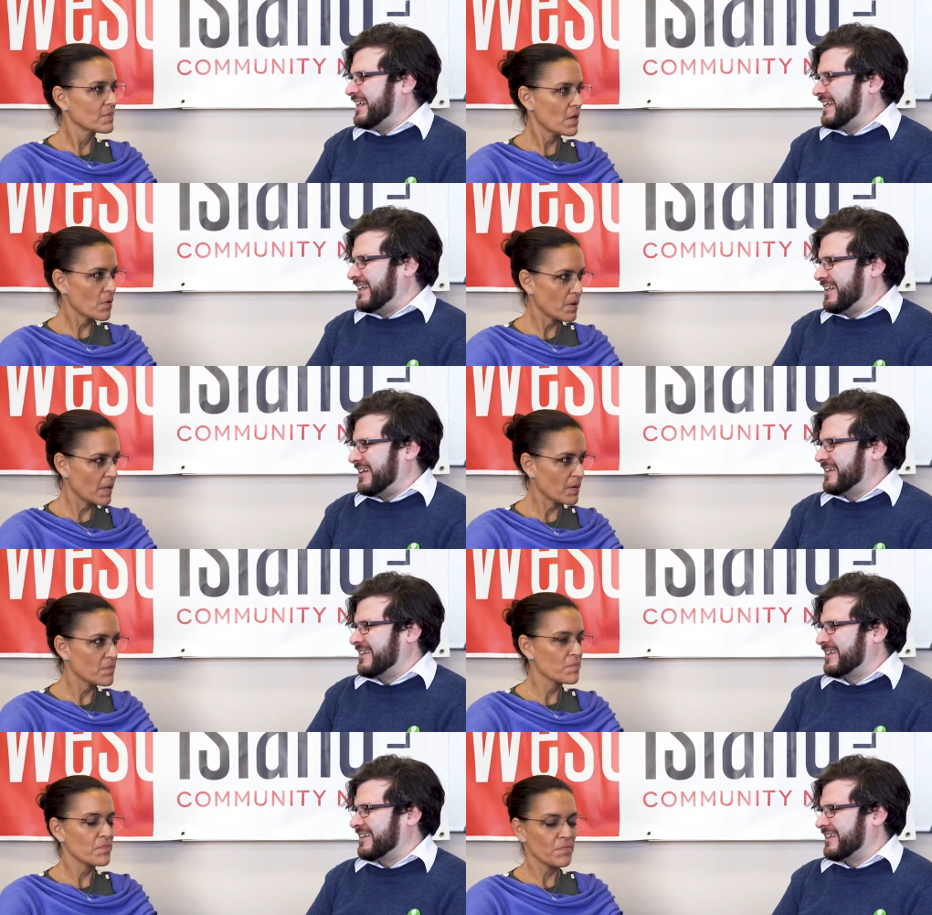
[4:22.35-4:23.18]
Speaker 1: okay. you
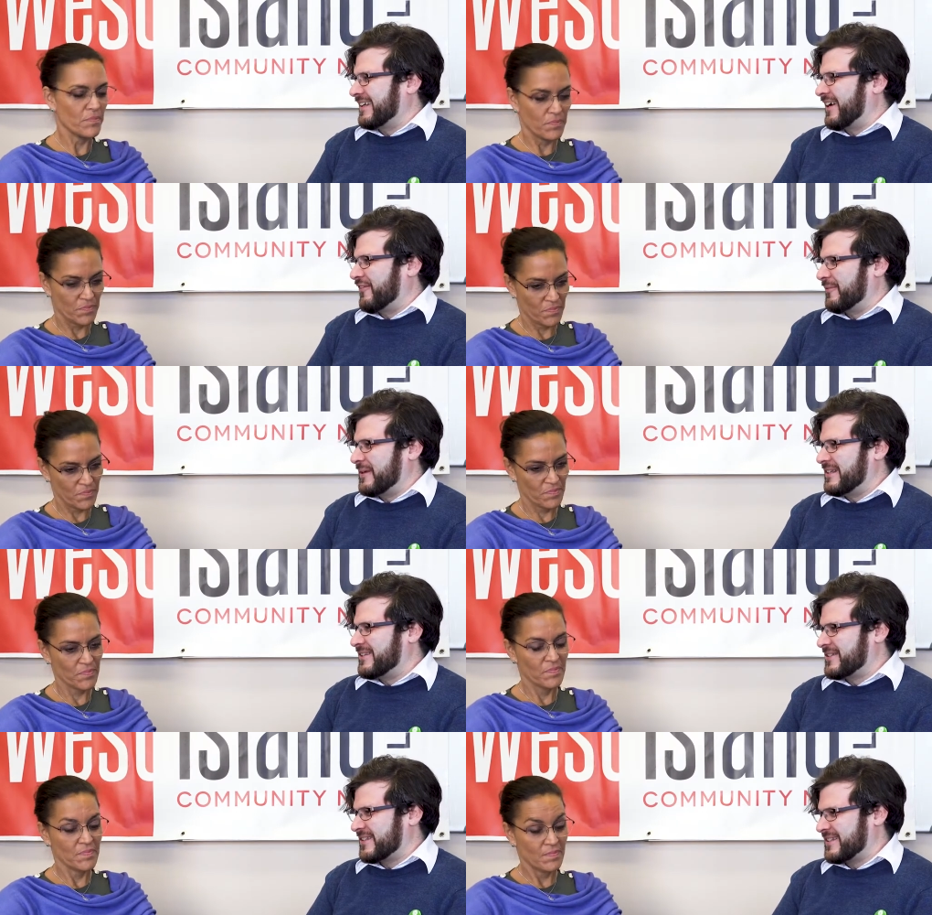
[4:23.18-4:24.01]
know the, the
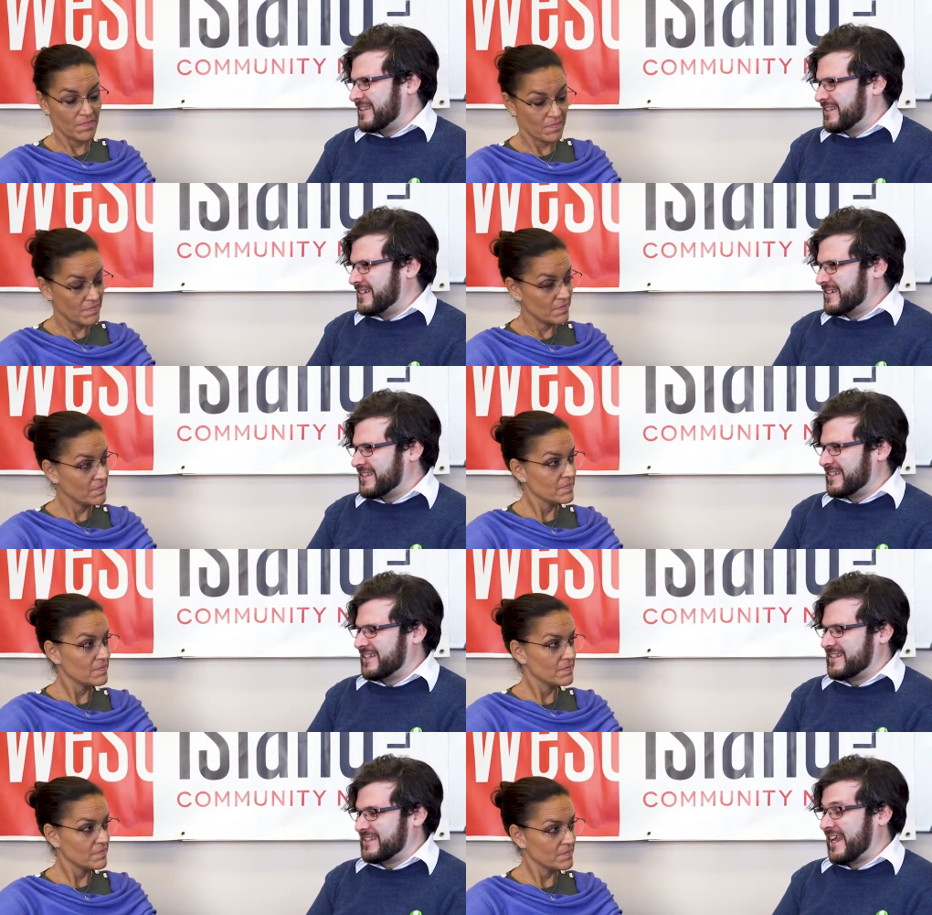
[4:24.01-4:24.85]
government there's this there's
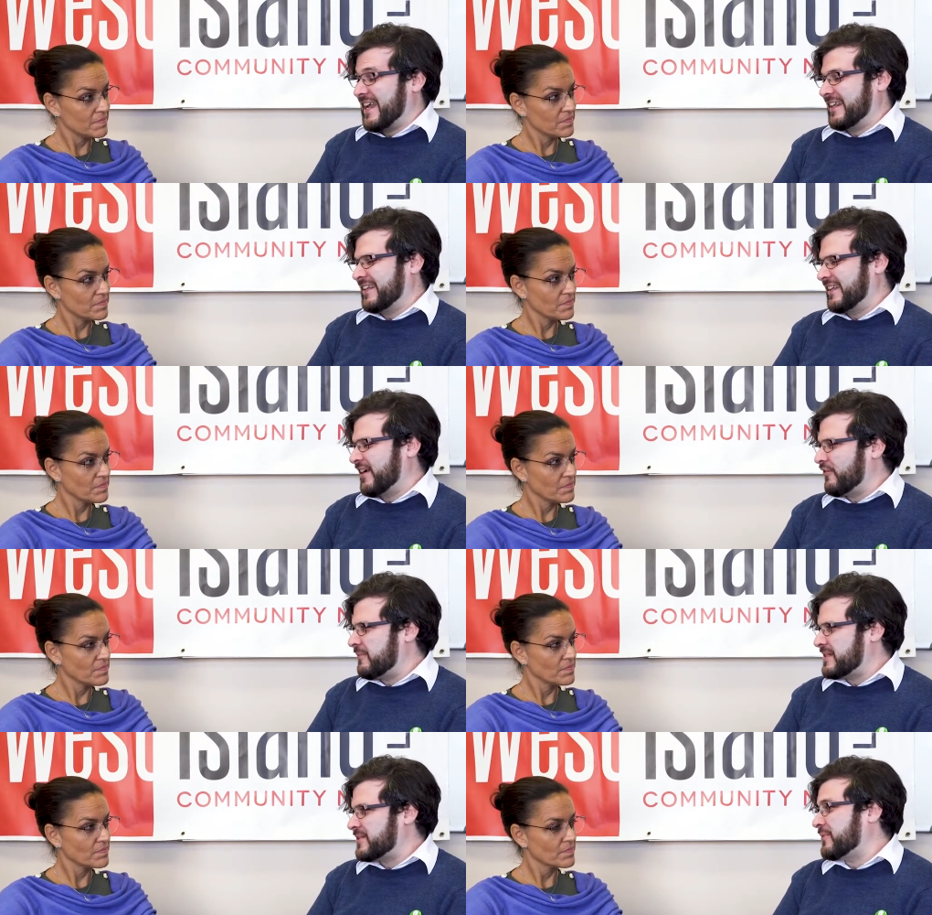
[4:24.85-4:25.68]
the saying that the
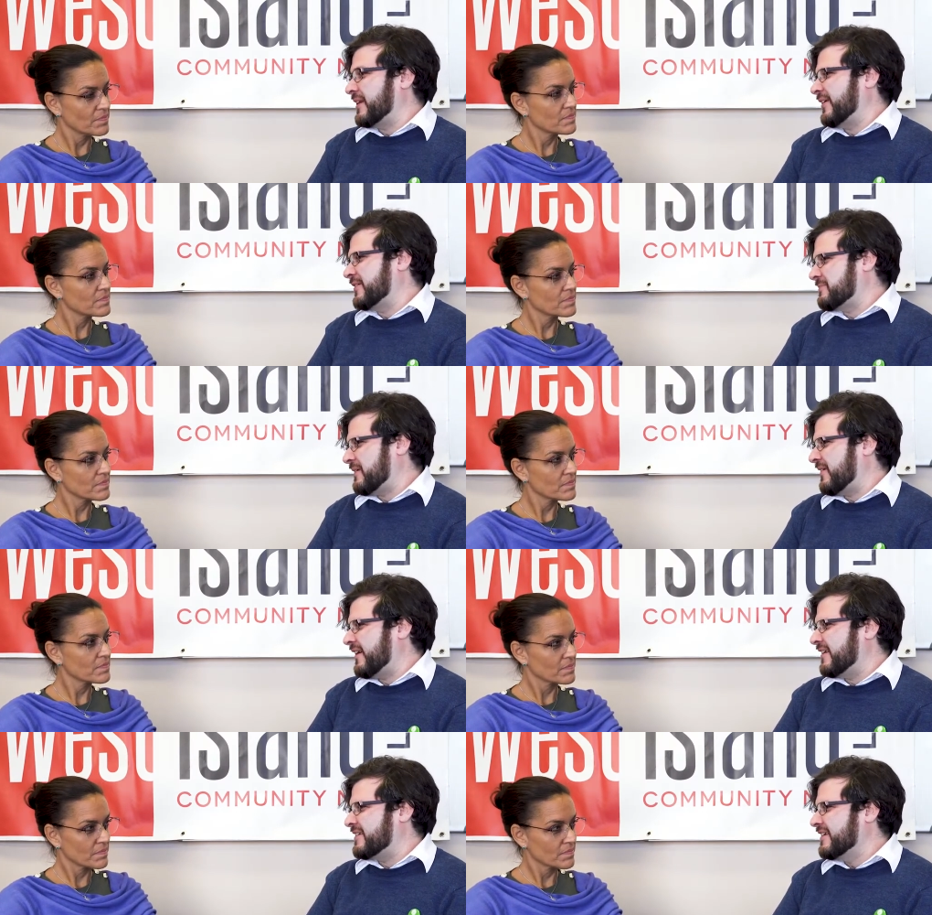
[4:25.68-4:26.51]
government's 20 years
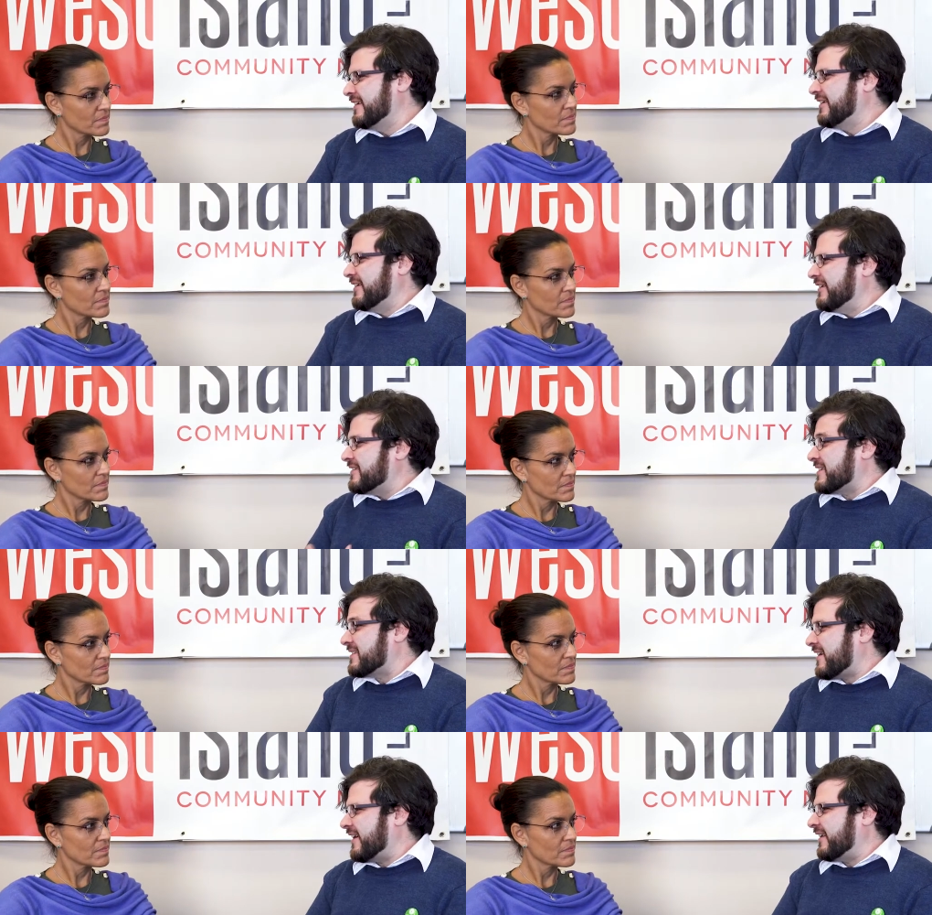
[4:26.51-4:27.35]
behind
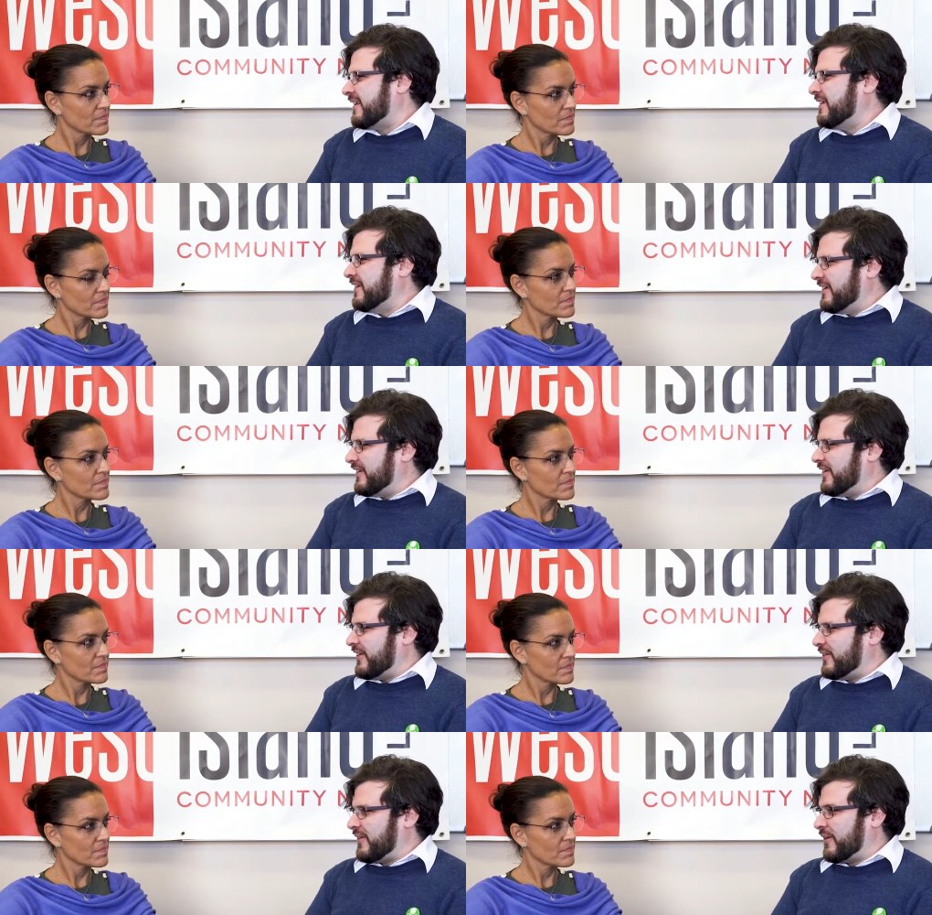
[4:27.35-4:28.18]
society
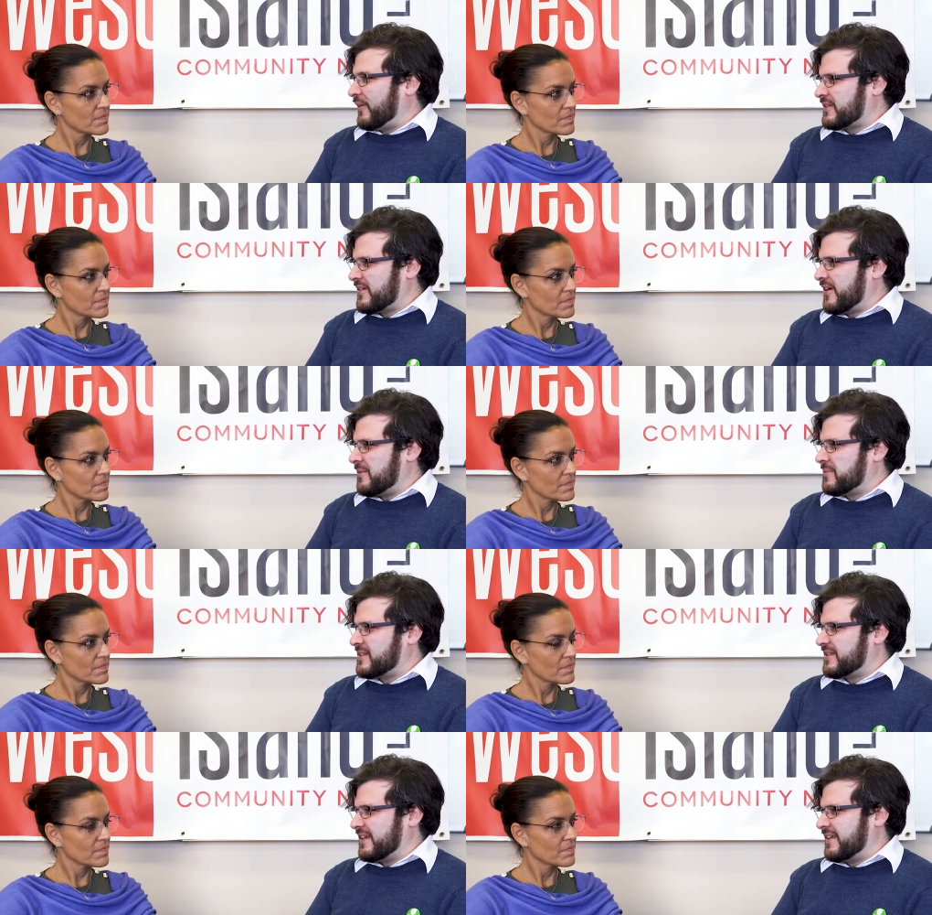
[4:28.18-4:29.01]
you know, at all times.